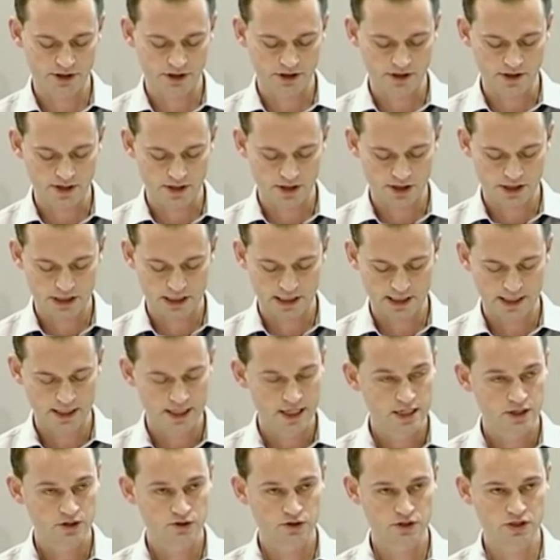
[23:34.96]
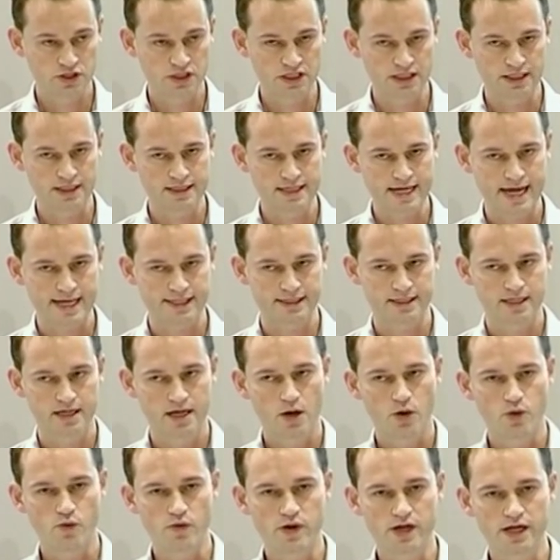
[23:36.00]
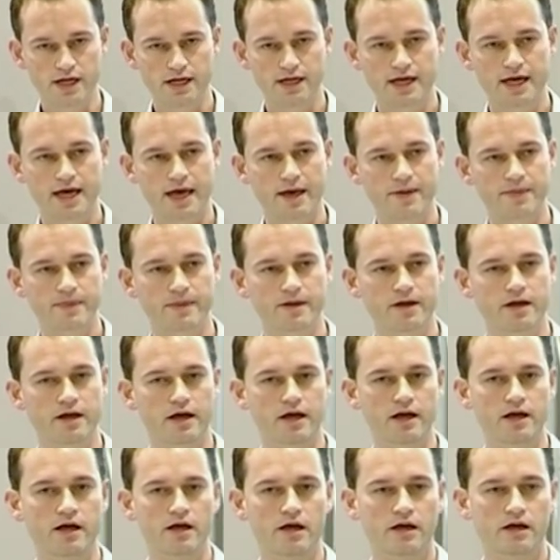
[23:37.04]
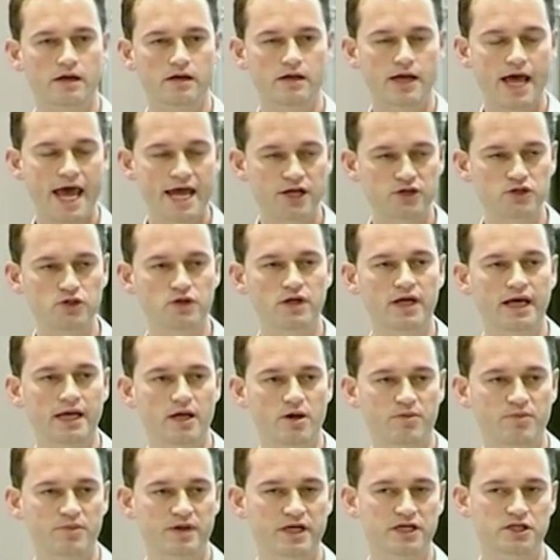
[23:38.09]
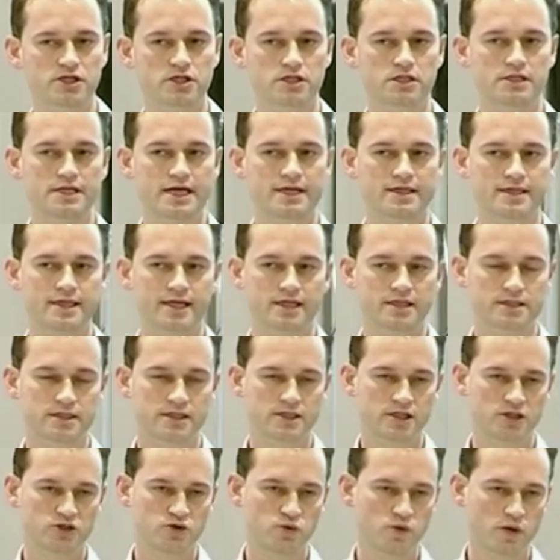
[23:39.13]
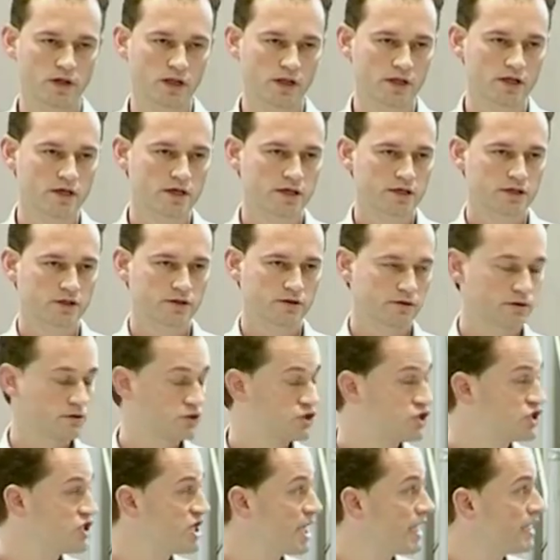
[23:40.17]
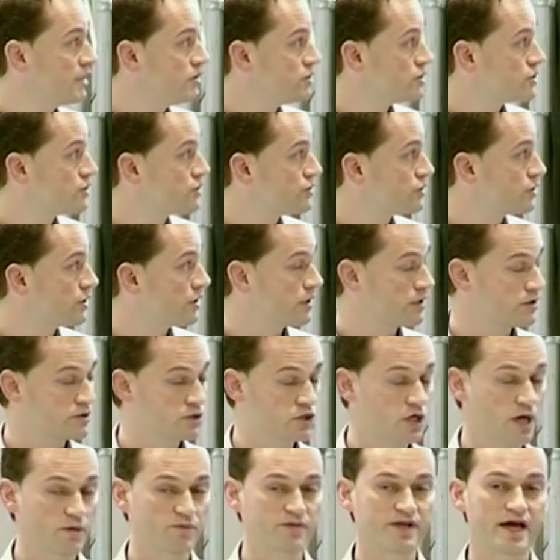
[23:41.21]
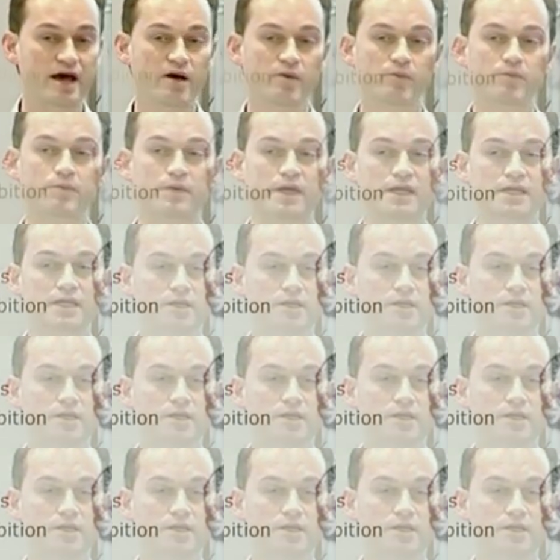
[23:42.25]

astonishing to see that we can educate our patient and that it will change the top-down pain